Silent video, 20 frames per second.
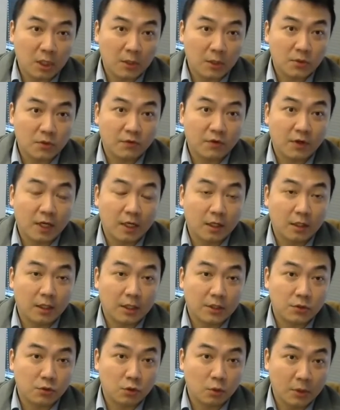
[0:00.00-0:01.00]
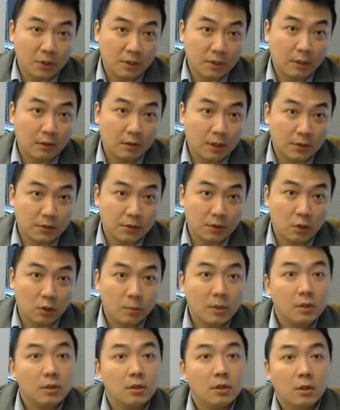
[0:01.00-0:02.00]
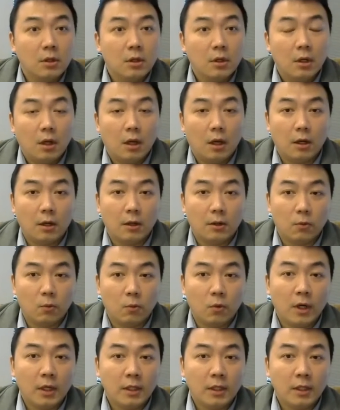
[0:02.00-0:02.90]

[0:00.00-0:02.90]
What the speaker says: of head and neck squamous cell carcinoma. One